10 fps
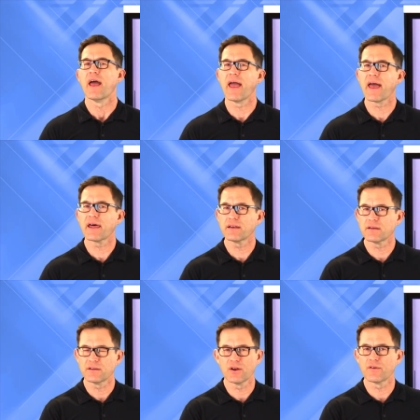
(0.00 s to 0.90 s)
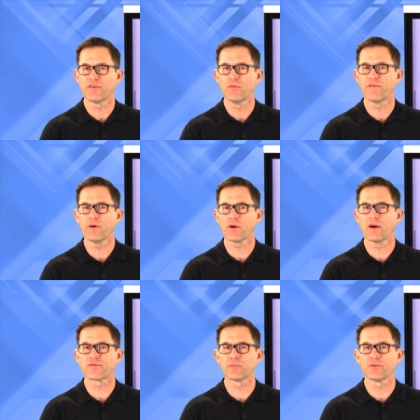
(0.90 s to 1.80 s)
And you know, if you feel
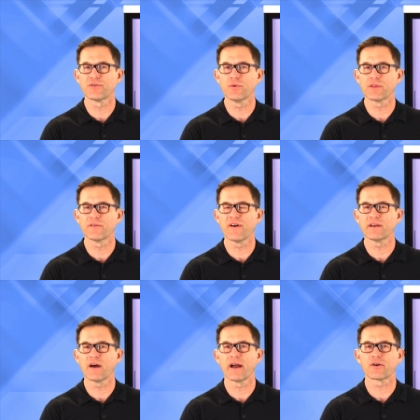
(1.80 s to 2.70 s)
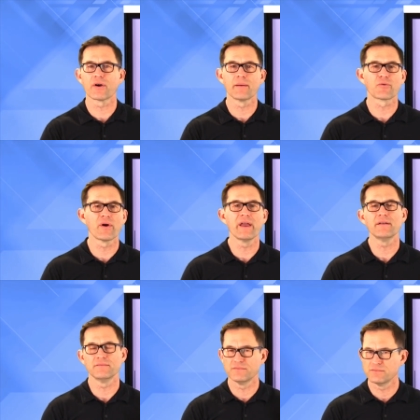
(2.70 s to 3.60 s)
comfortable doing the Venn diagram,
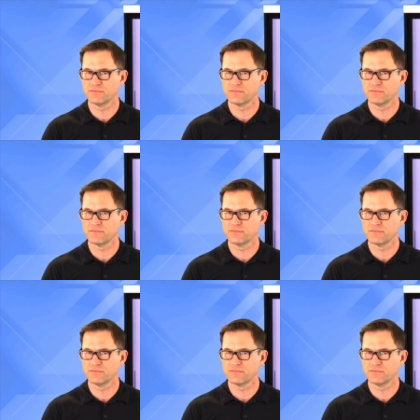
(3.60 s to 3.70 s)
great.